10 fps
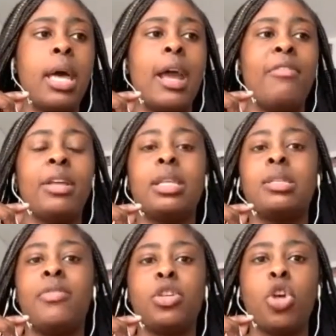And I think
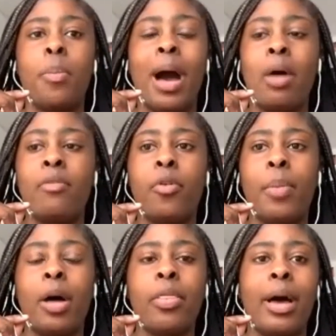there's something so powerful
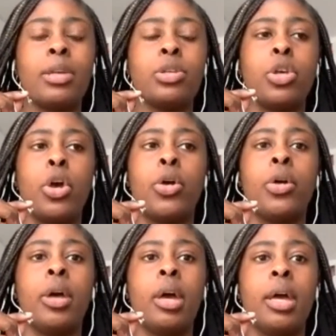about that.
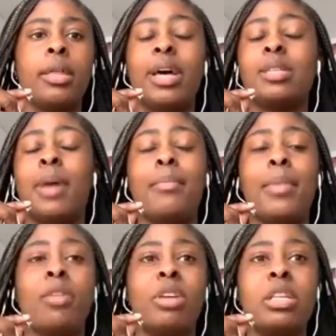So that's my
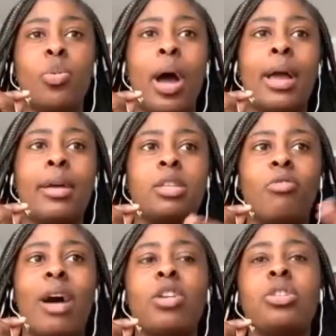main reason why
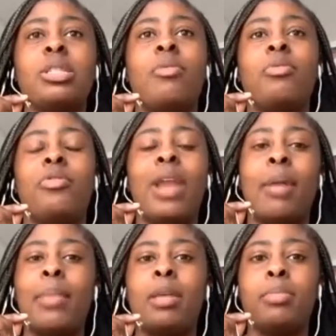surrounding yourself with
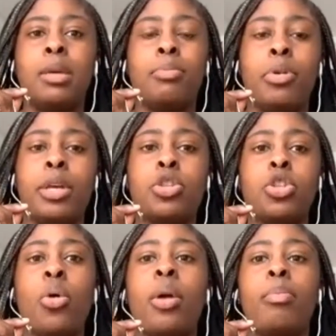like-minded people is
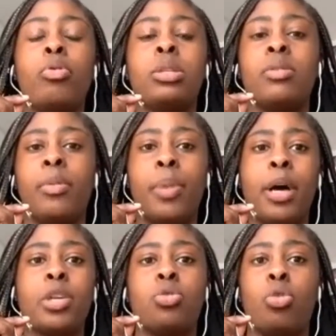so important for
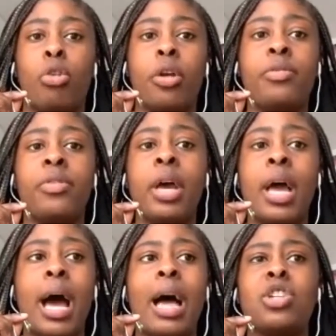personal growth
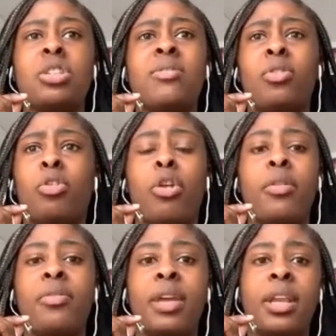and just for
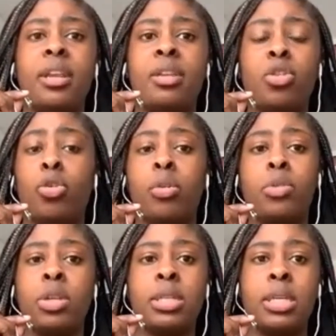growth in your
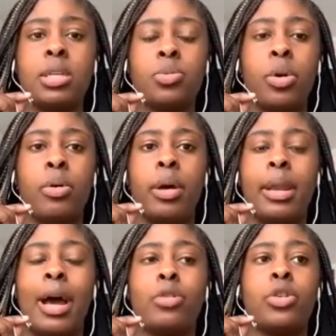community as well,
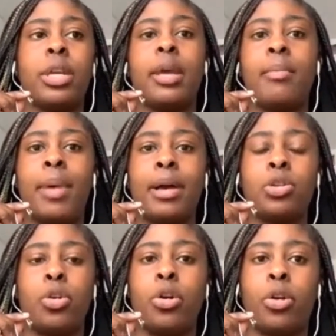and how you can
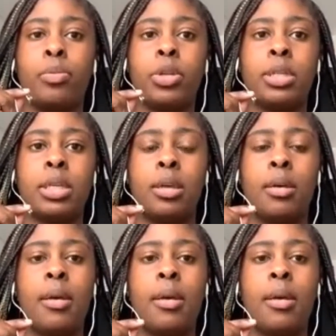impact your own community.